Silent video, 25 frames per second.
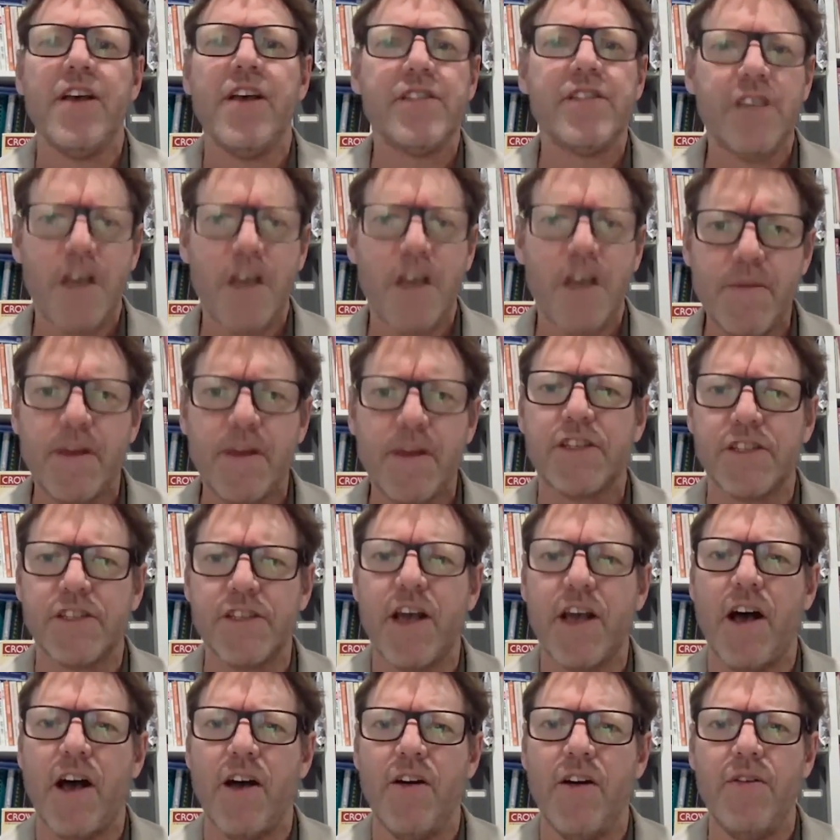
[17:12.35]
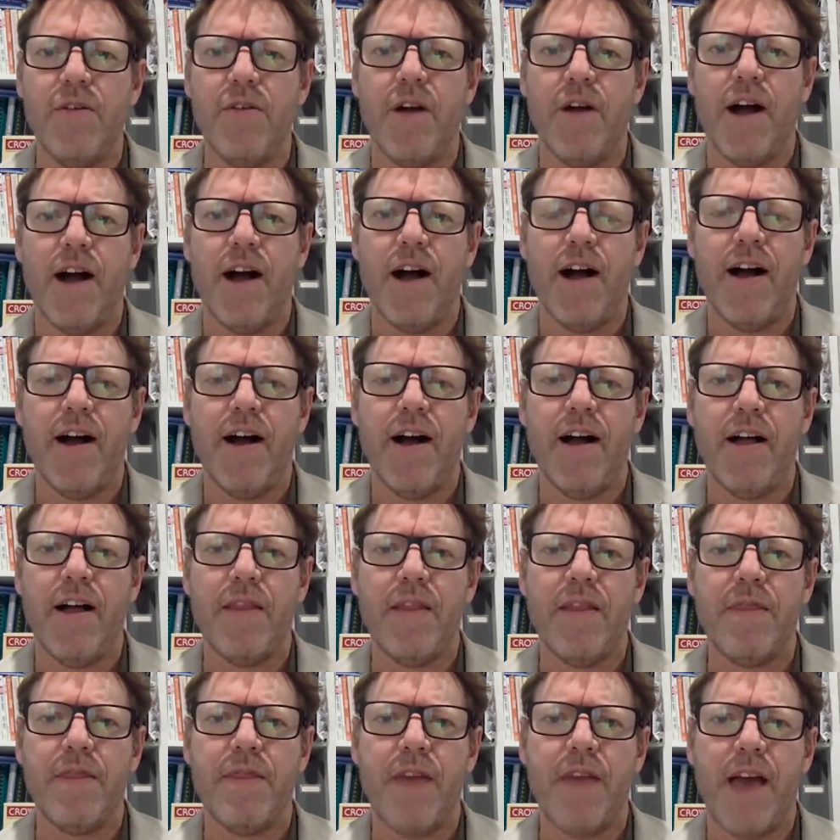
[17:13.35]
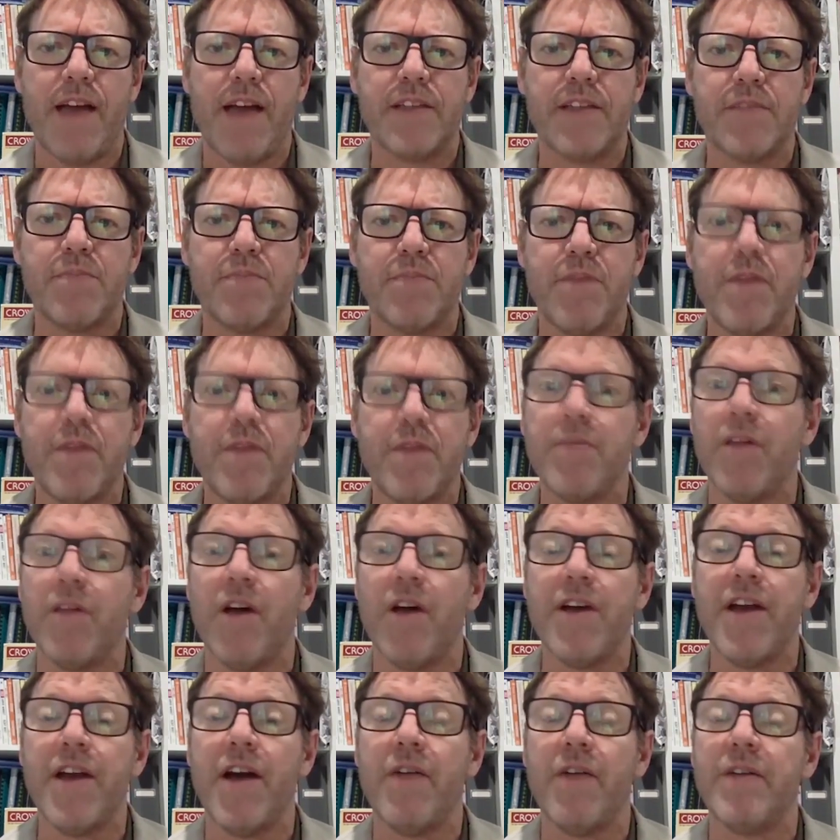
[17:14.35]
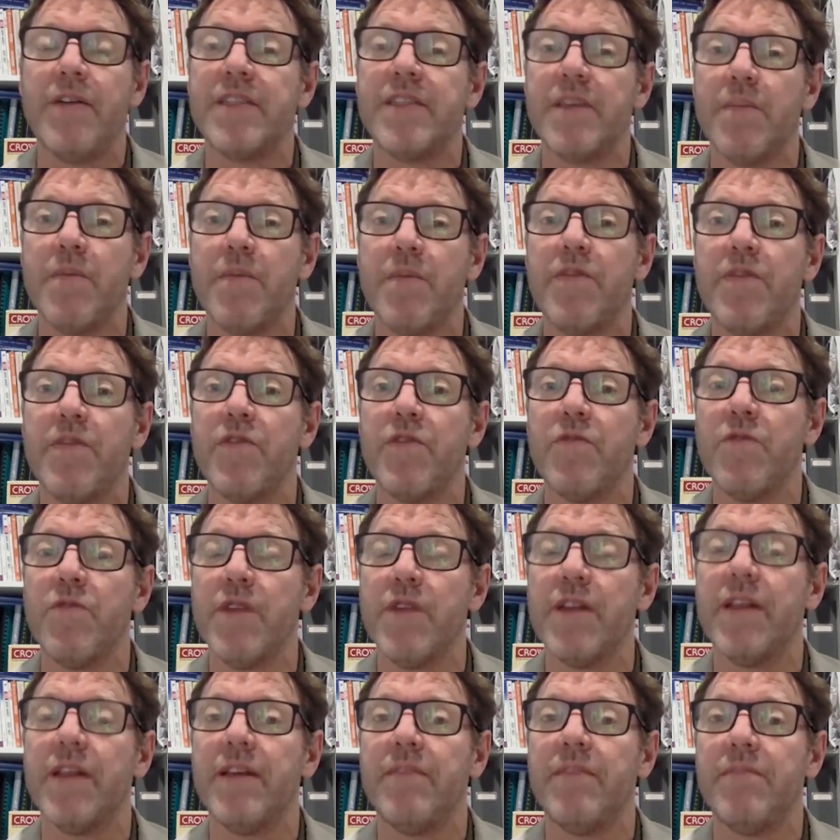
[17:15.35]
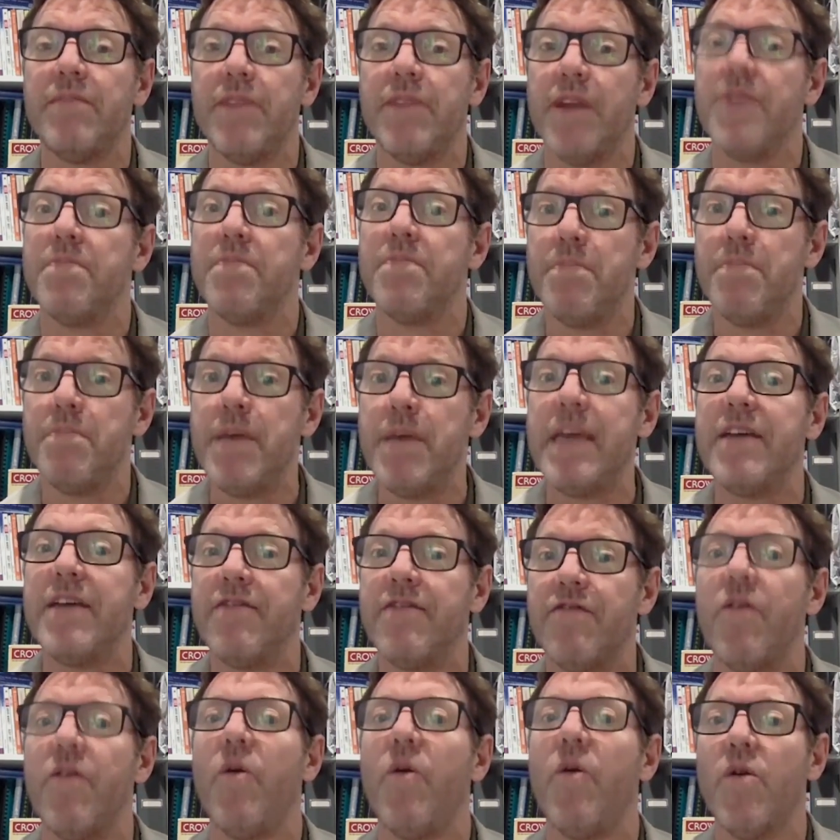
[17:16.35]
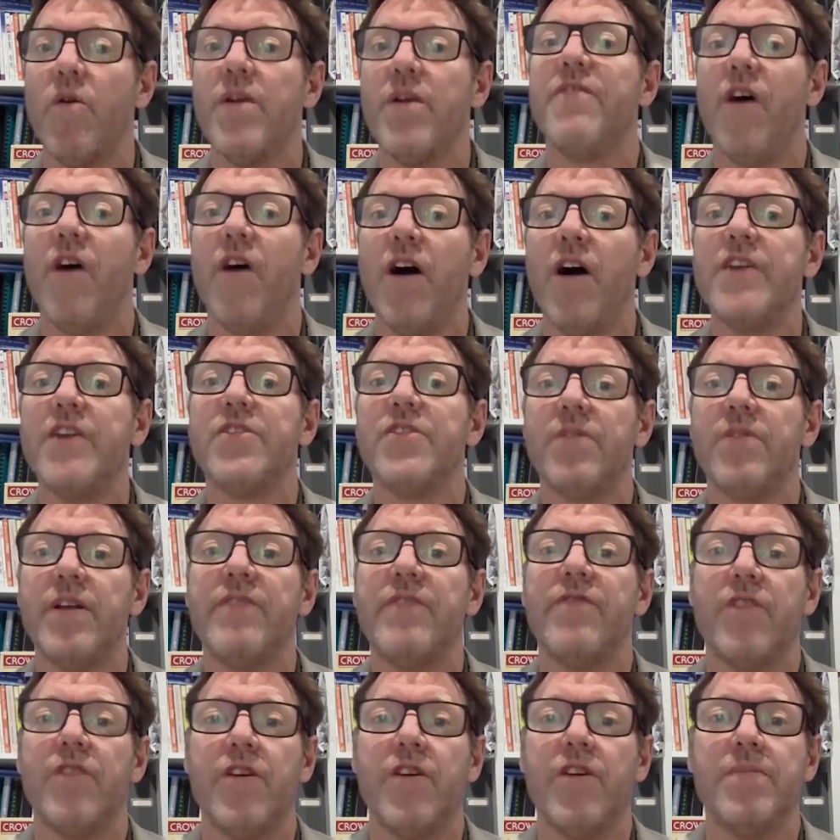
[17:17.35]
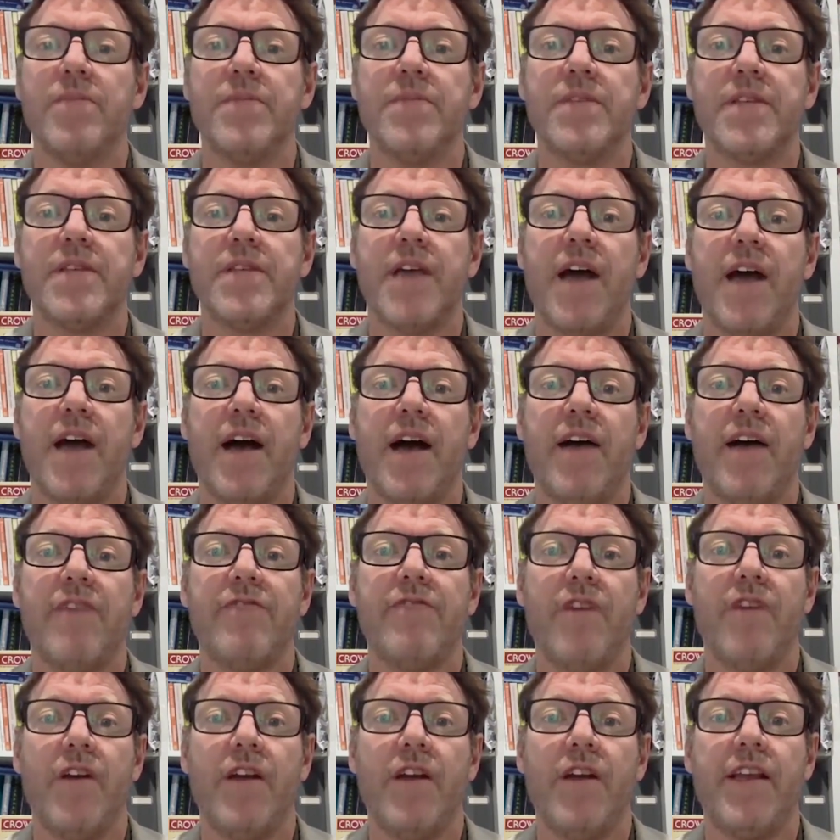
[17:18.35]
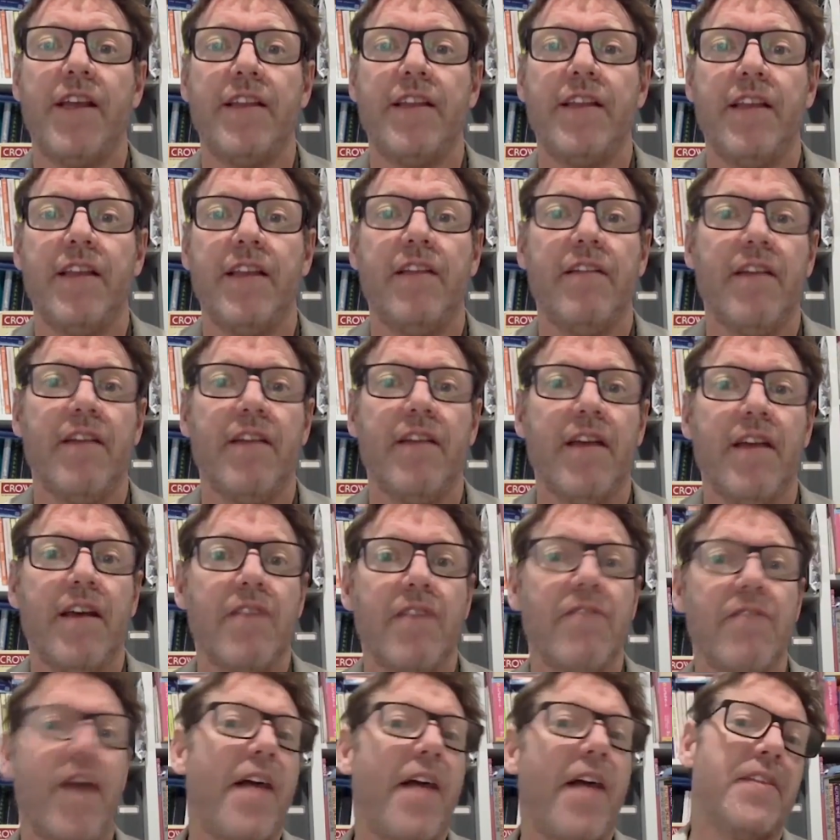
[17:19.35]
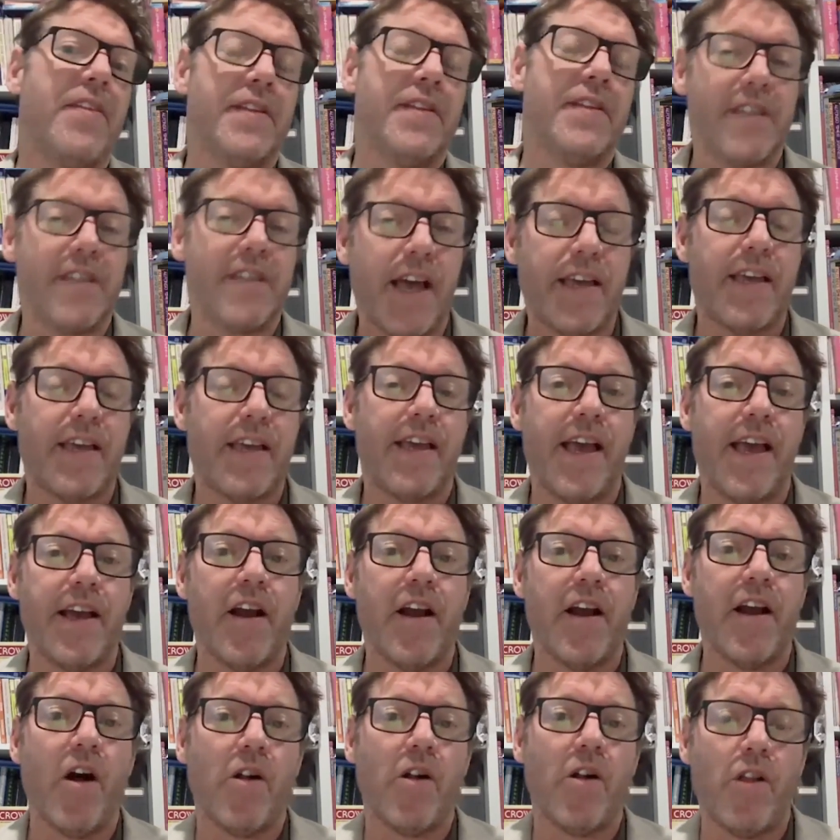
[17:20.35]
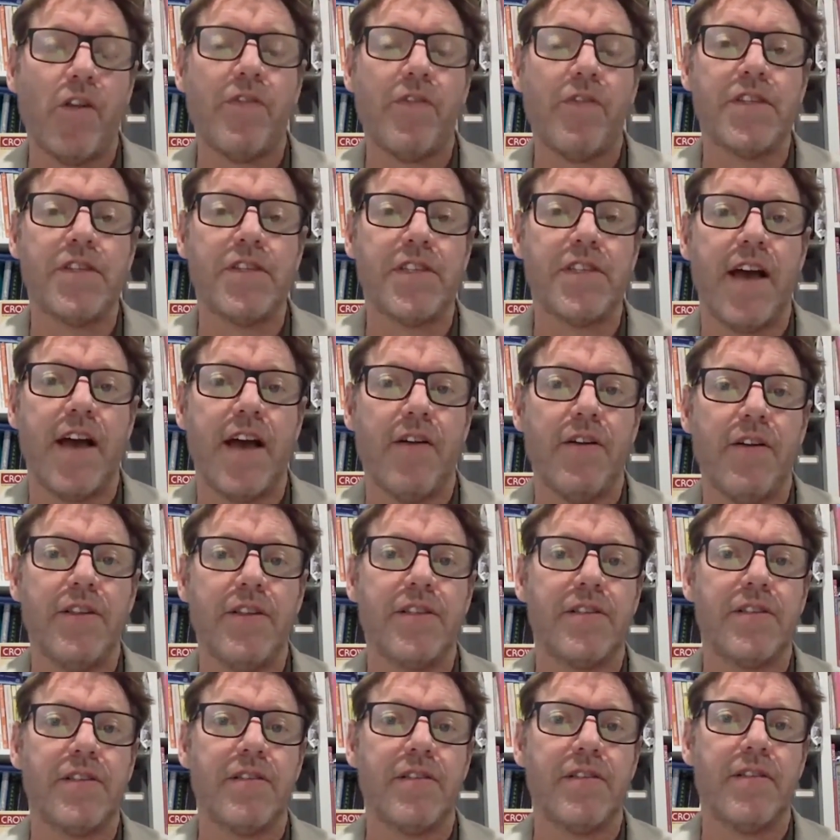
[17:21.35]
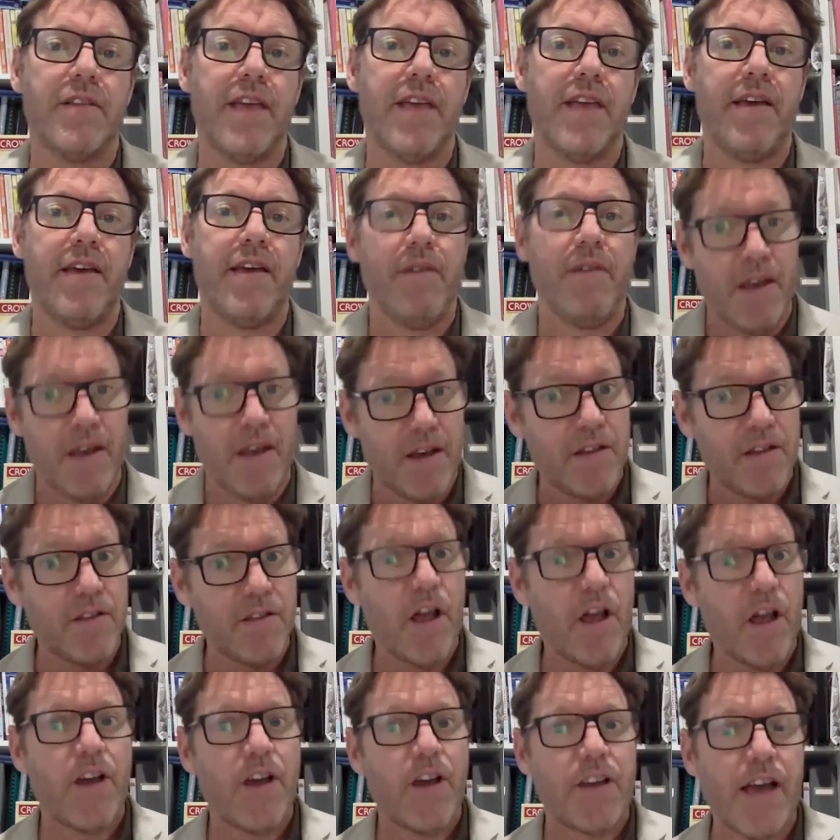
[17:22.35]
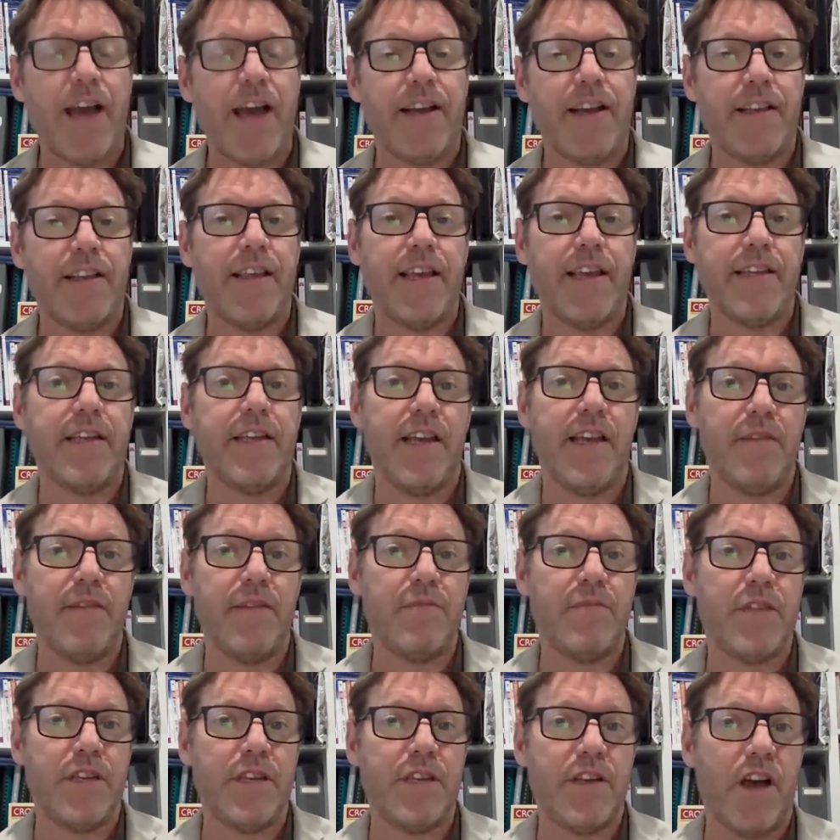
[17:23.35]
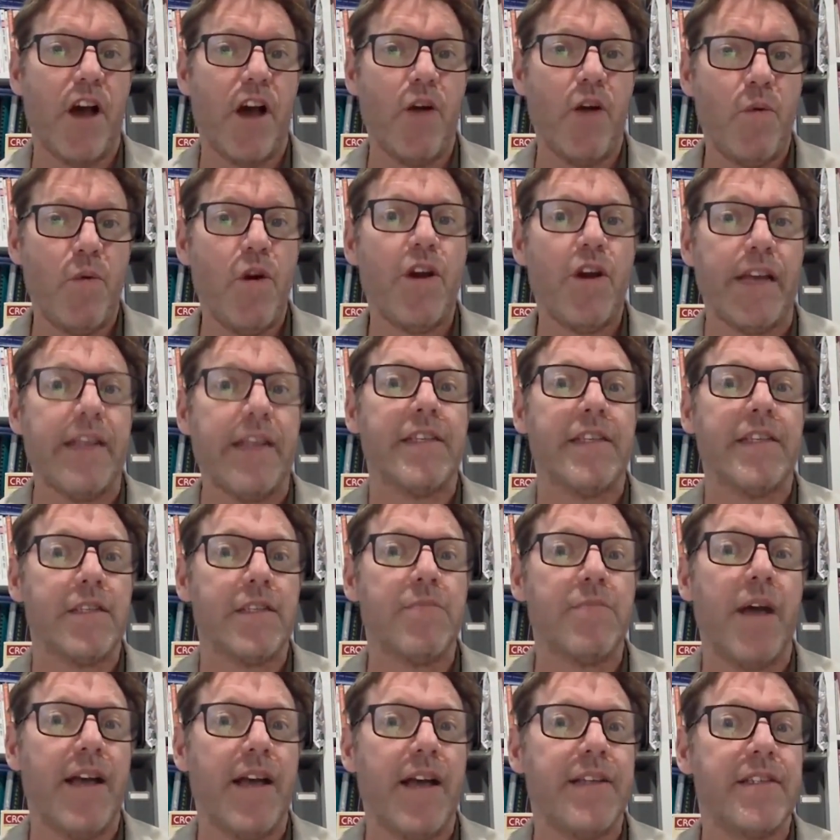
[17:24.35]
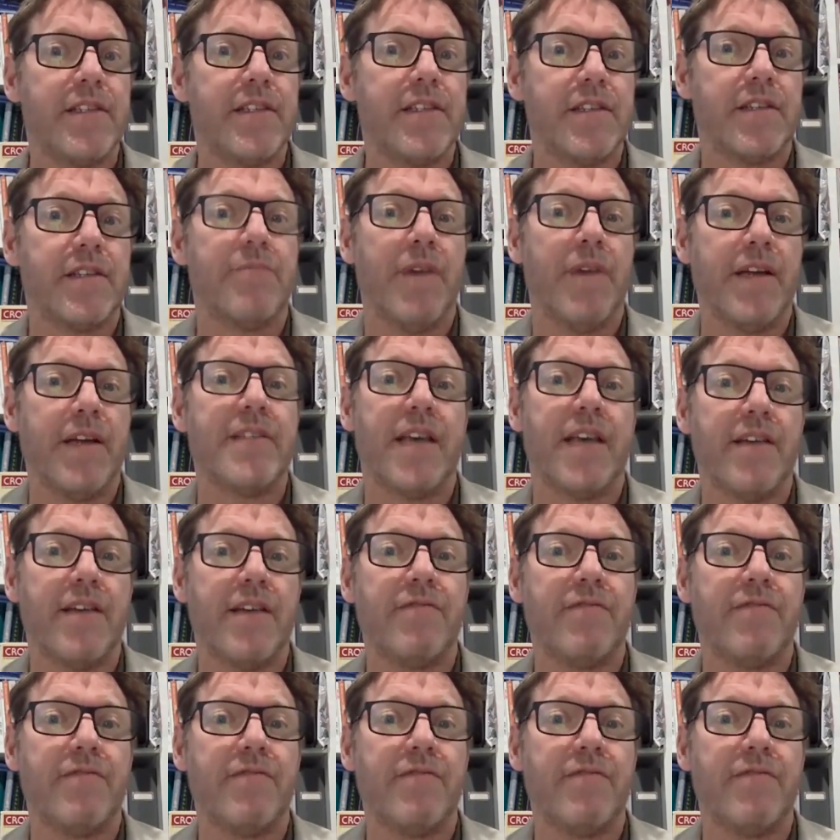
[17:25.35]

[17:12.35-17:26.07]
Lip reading: so much so that people I know in some of the really, the big four advisory firms are finding that rather than taking out whole office towers, they're locating their teams in co-working space to maintain